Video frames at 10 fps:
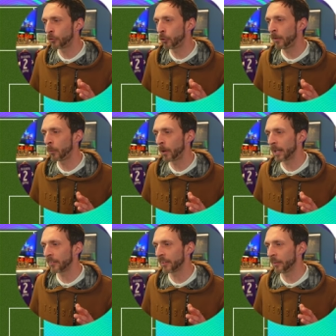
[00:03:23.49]
two v one
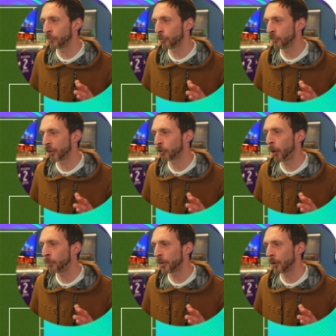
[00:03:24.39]
against Jesus, and
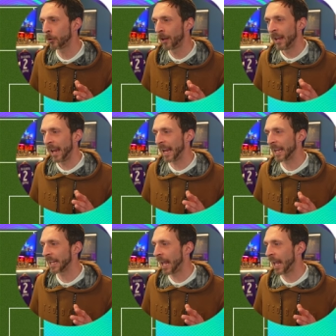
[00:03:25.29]
crowding out uh,